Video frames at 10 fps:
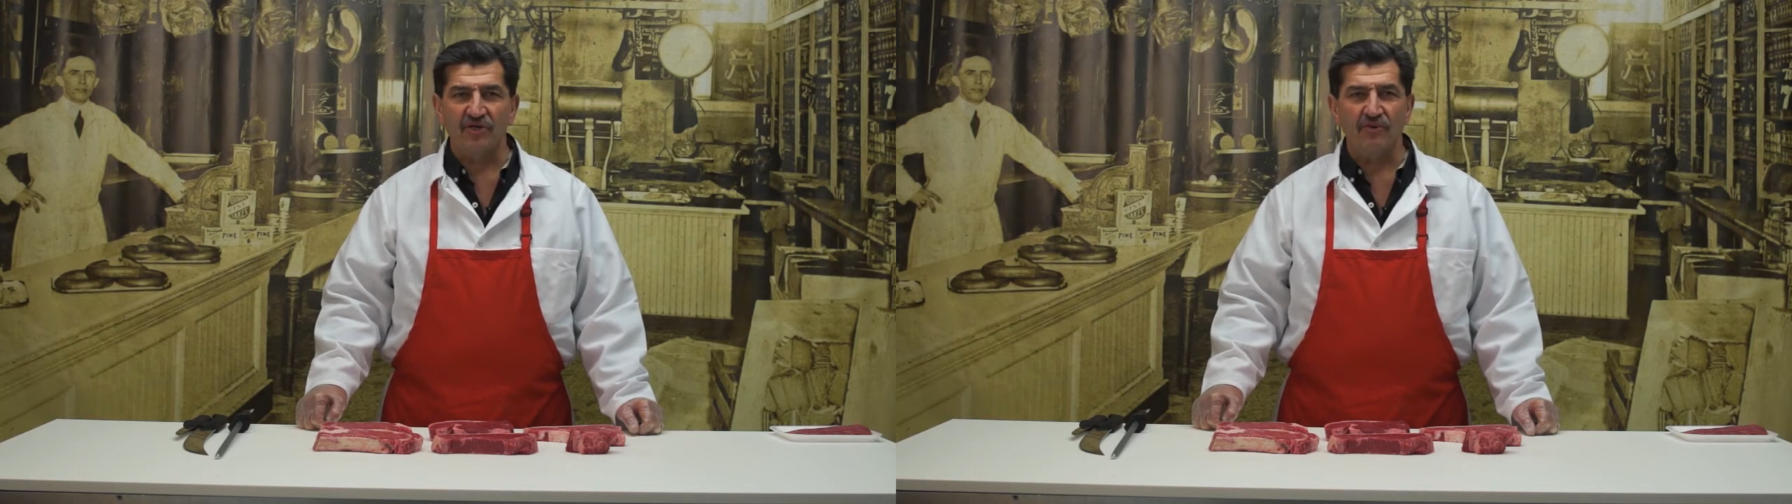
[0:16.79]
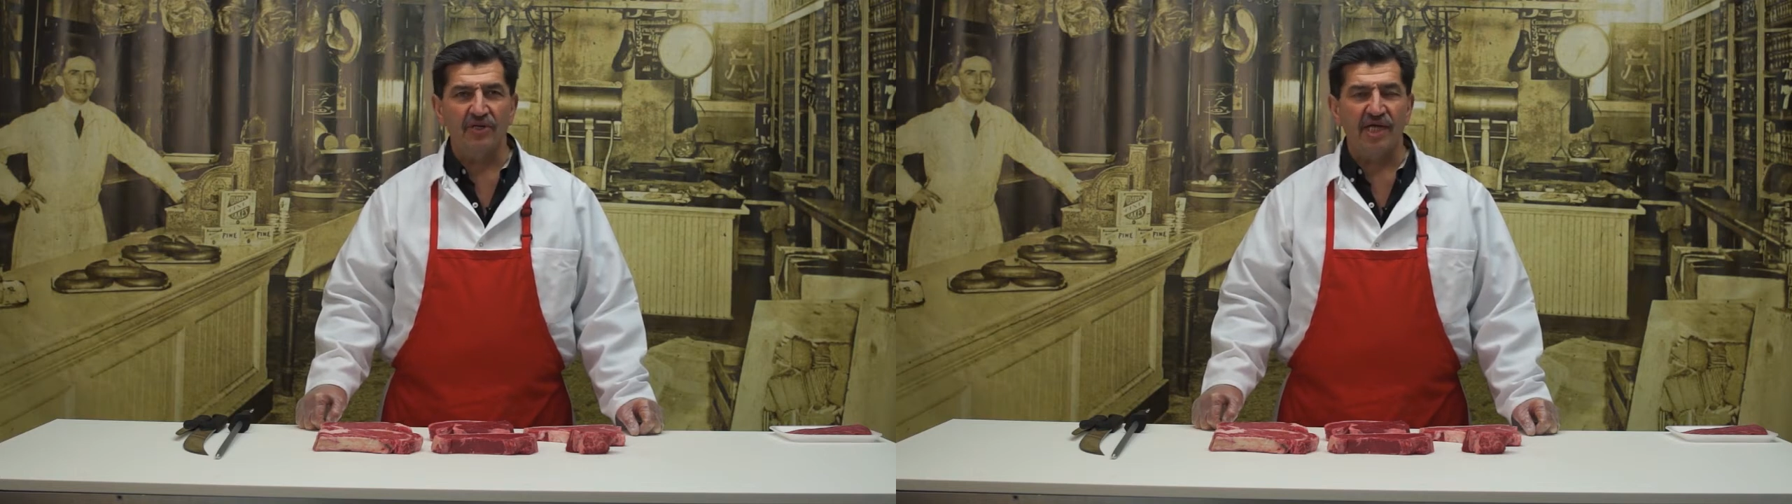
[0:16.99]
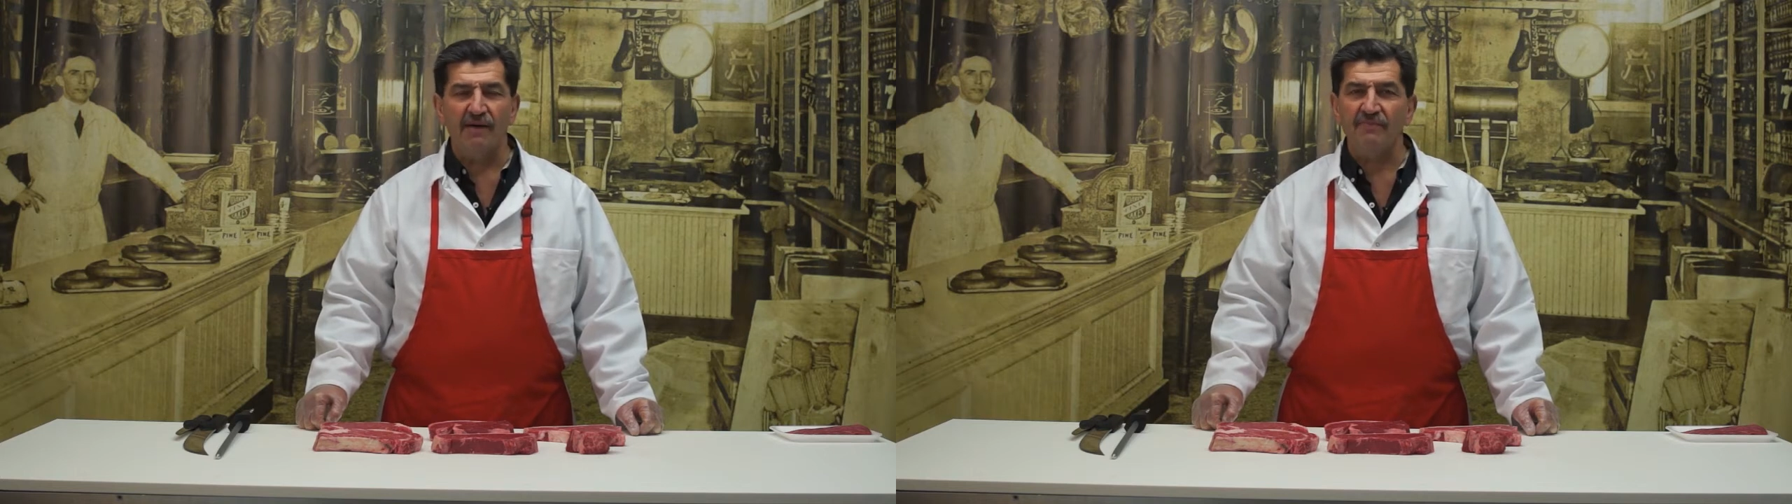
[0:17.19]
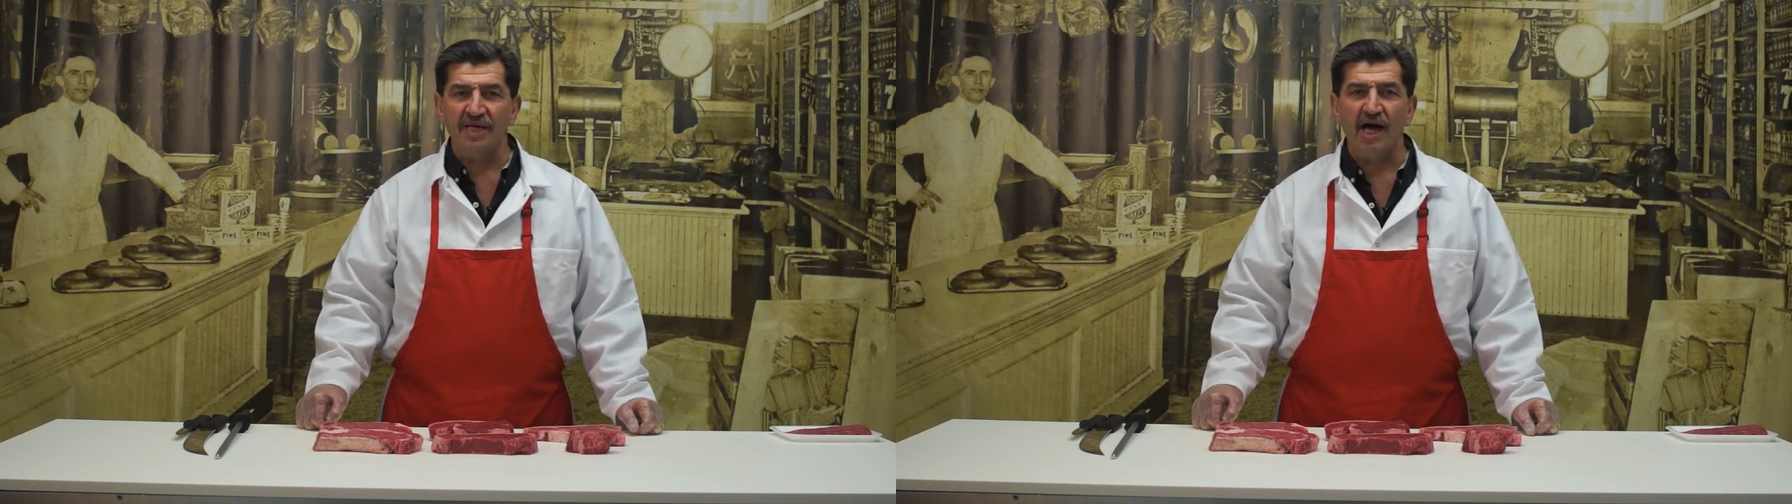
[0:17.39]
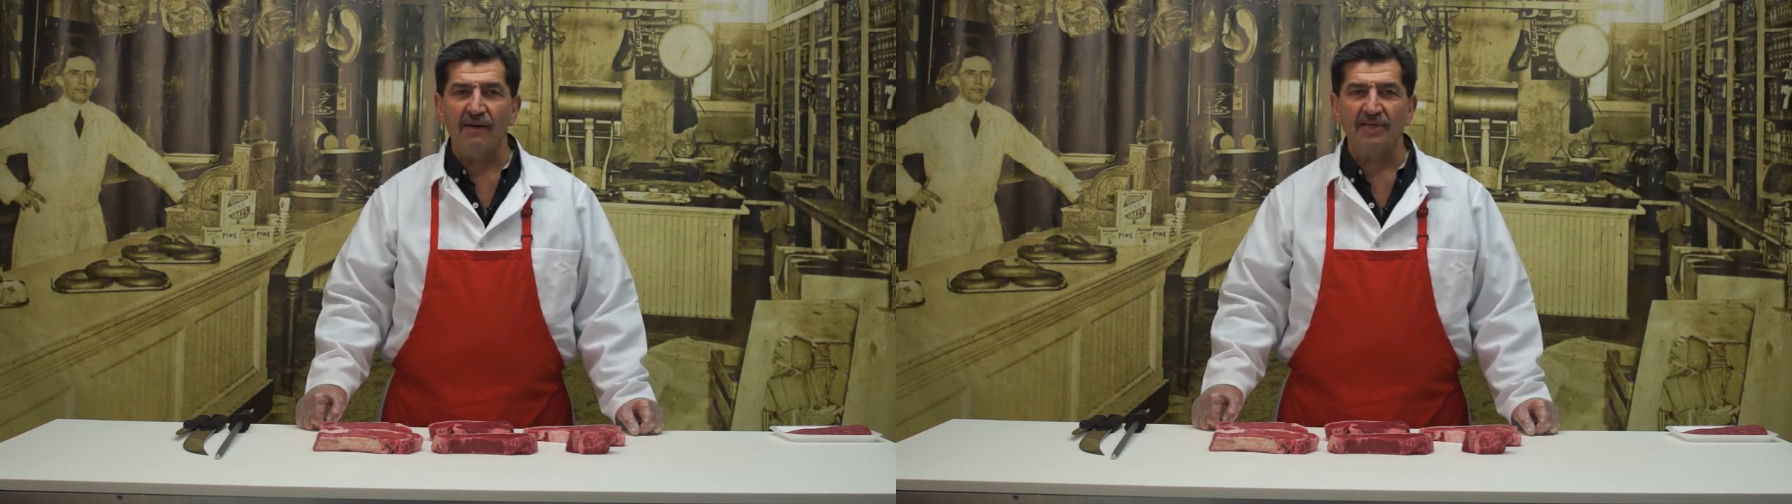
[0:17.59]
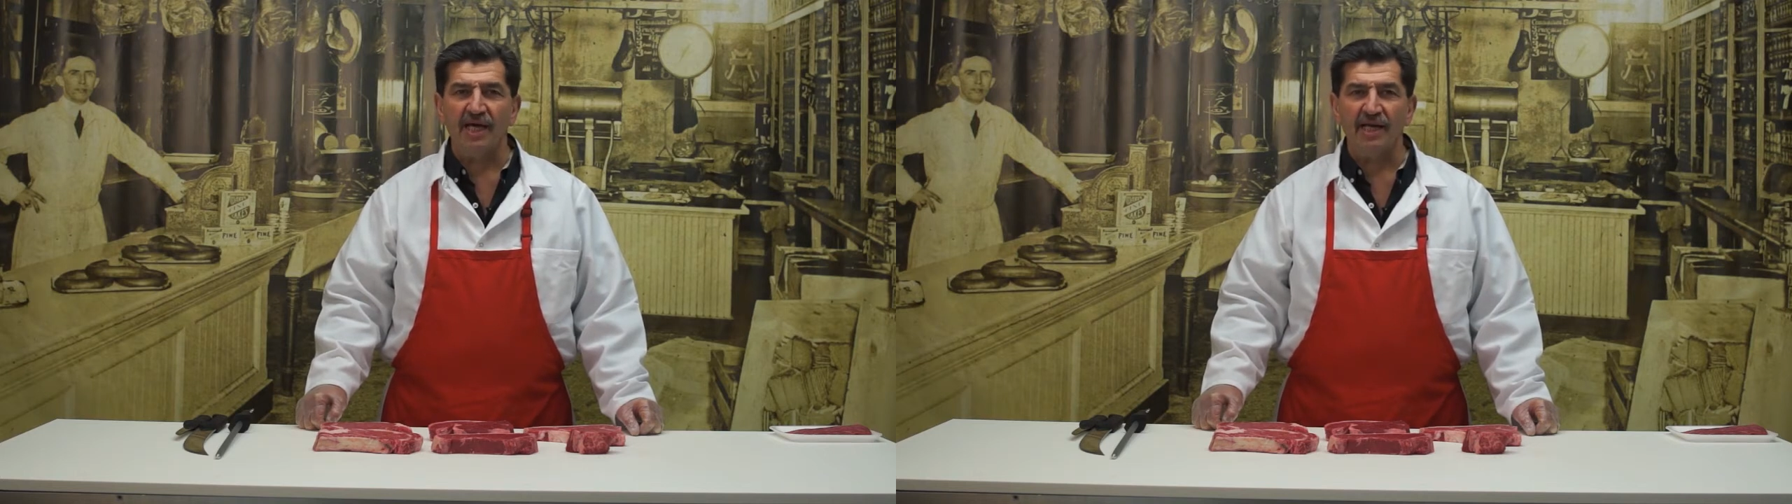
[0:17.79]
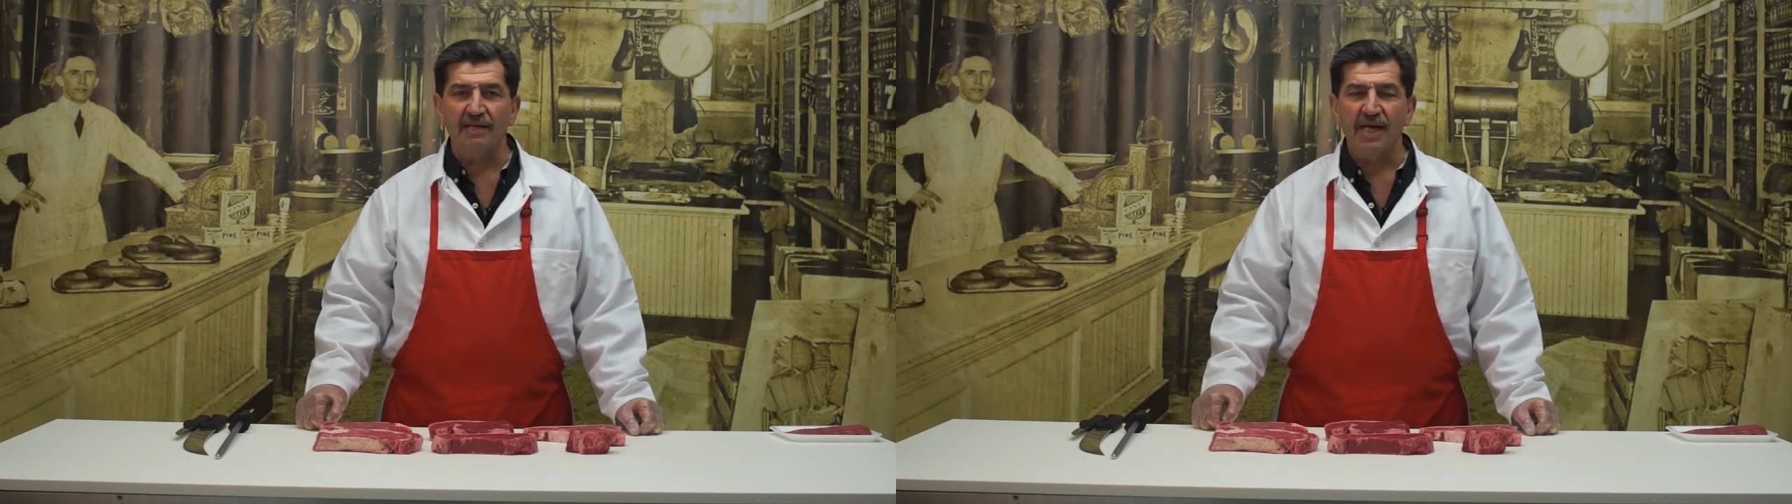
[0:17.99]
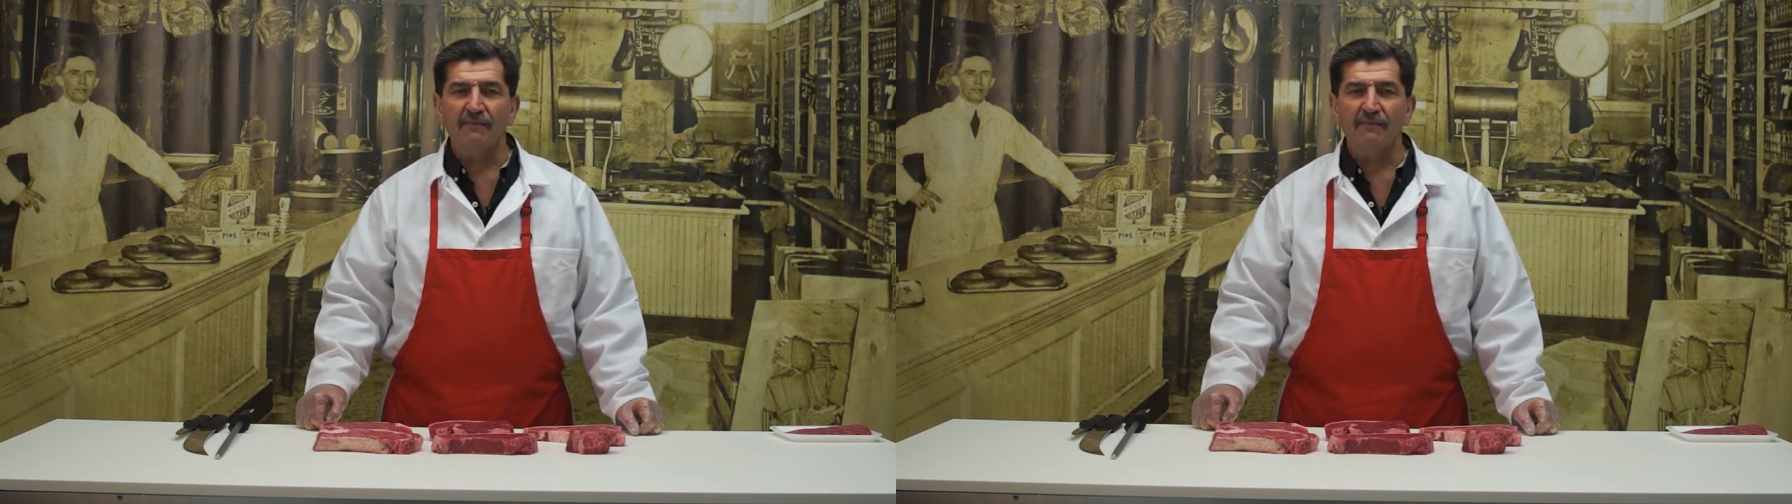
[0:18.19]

grill can be complicated,